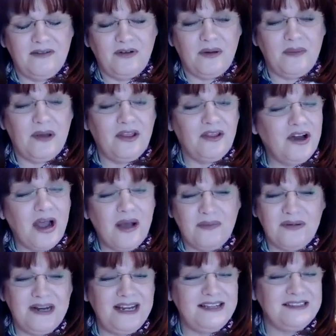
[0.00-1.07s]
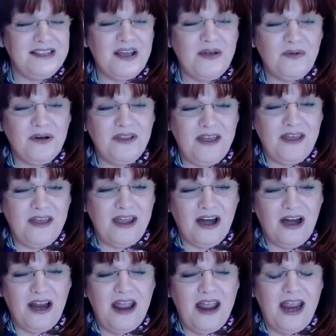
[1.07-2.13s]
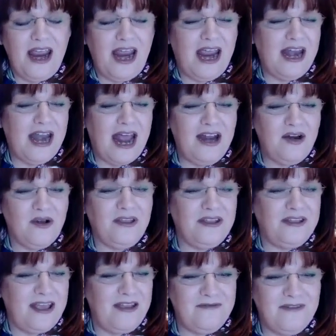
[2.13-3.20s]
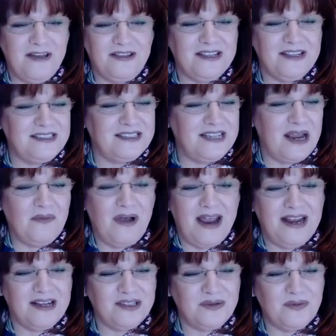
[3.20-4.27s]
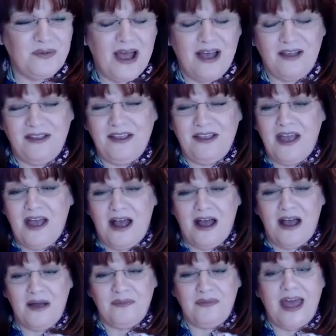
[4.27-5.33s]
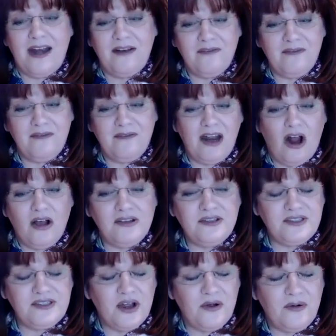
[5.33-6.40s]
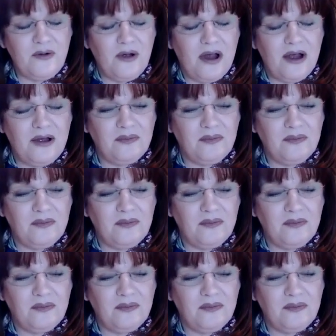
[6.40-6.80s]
from other companies that were there, and I know that they felt the same way as well. That event also,